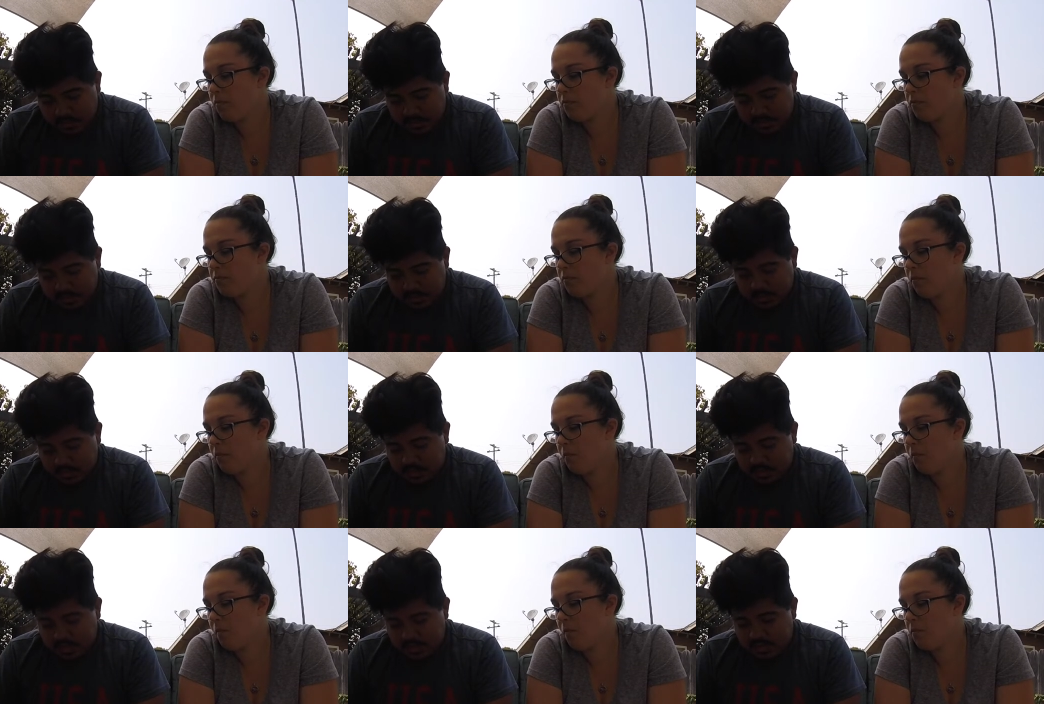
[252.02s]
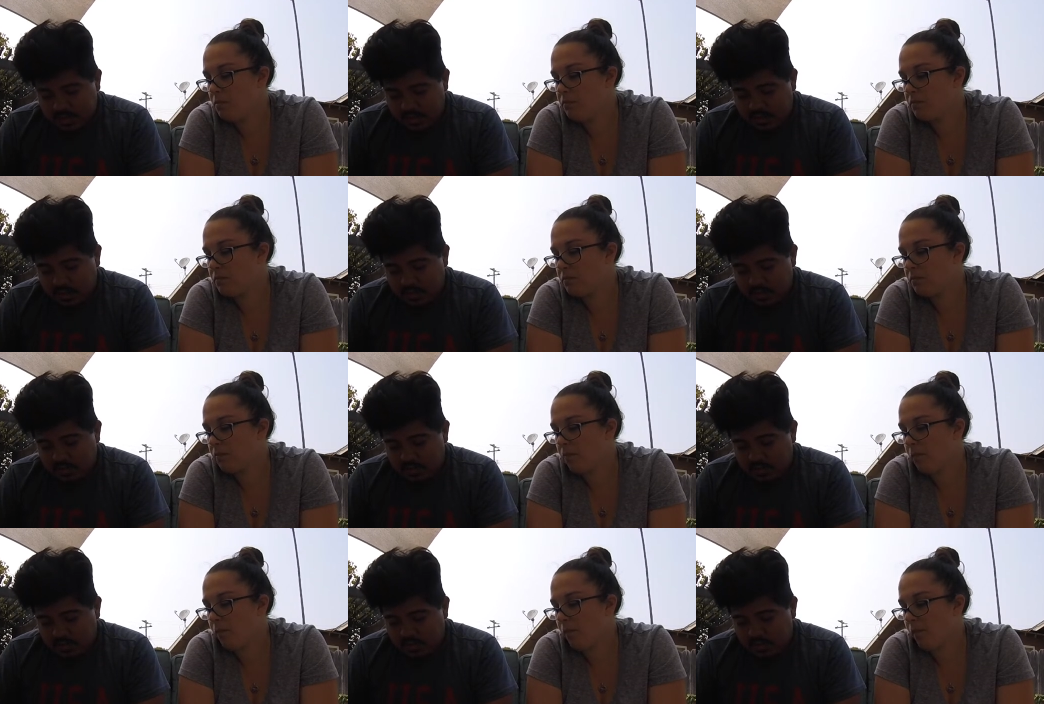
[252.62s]
Speaker 1: that's built into the
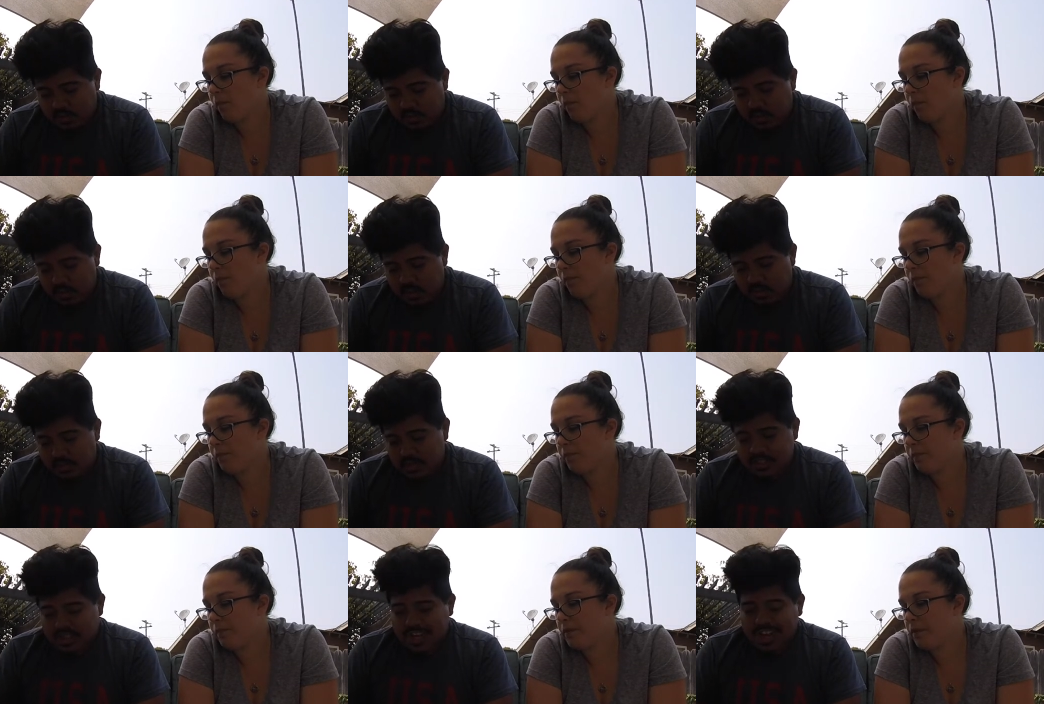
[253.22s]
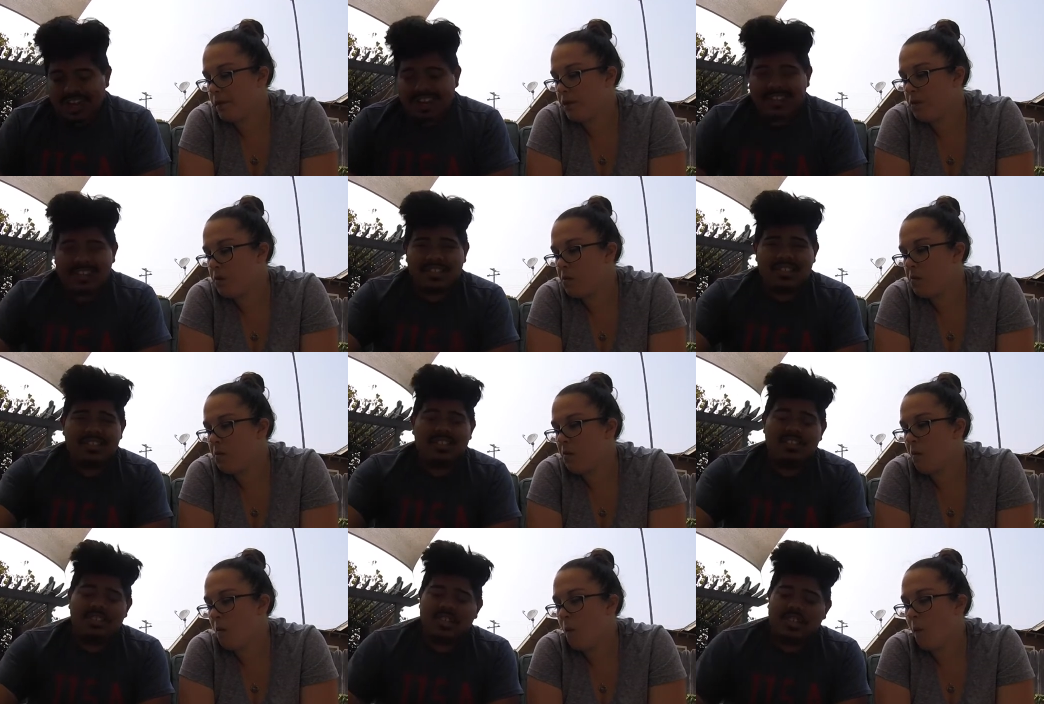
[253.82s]
GoPro, which I highly
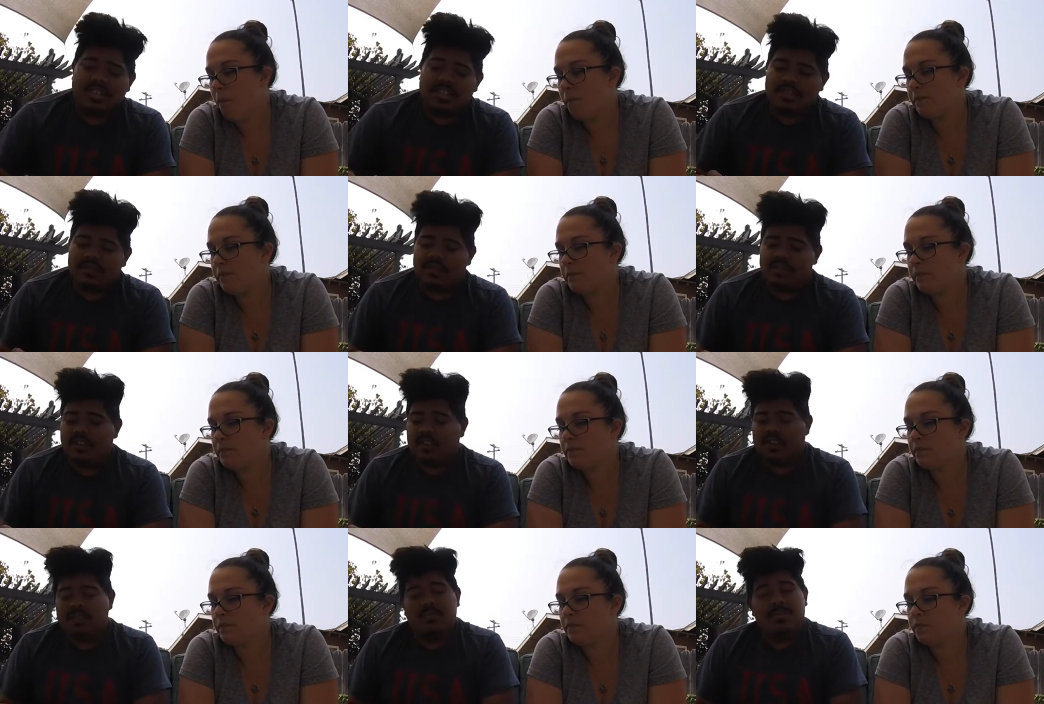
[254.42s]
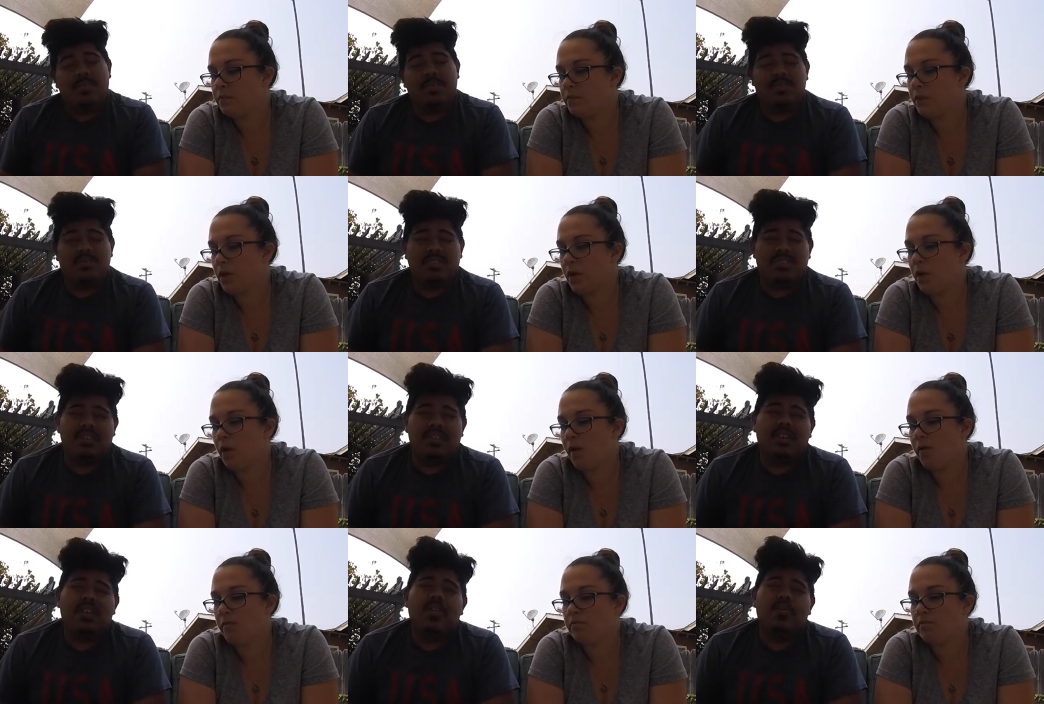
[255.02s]
suggest if you're going to be
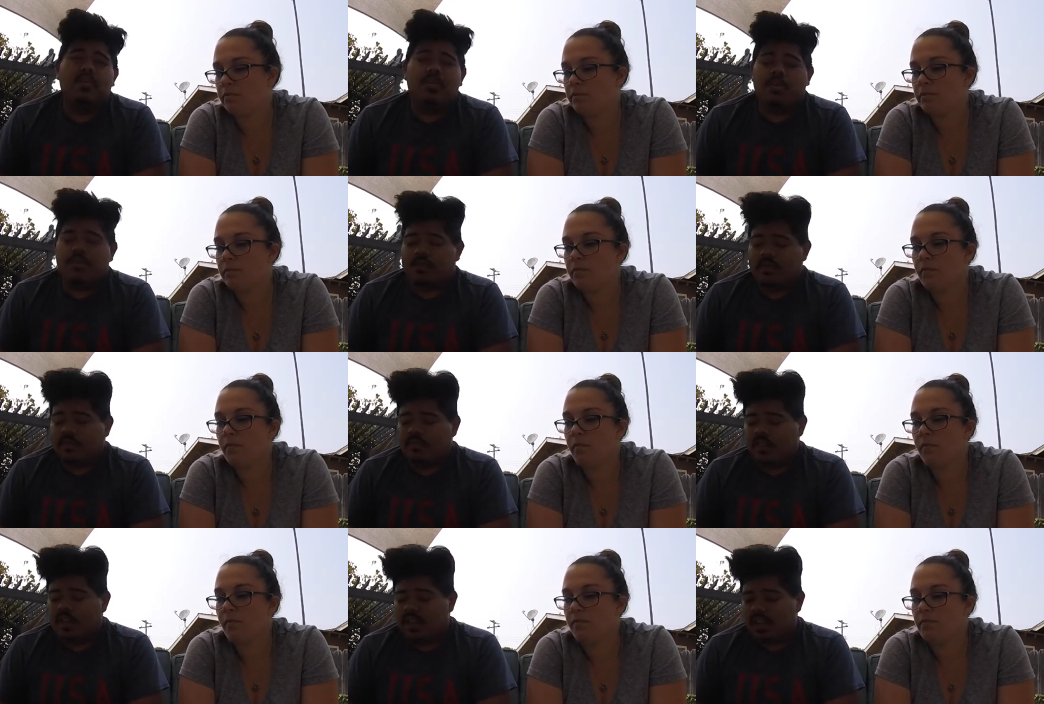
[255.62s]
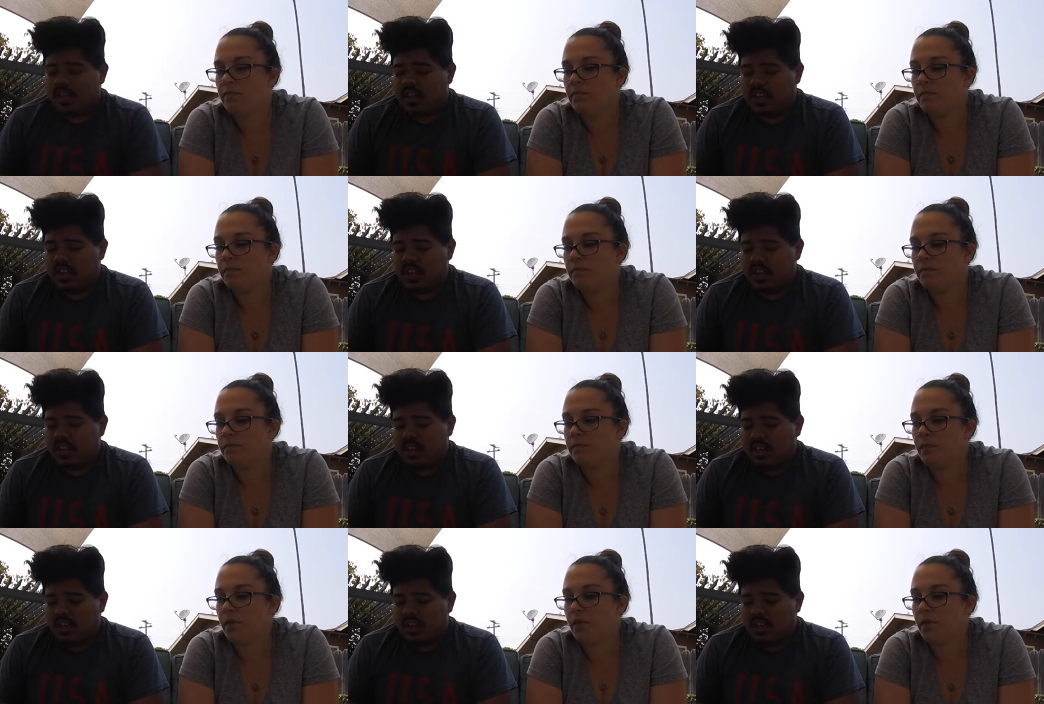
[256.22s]
using a GoPro for vlogging,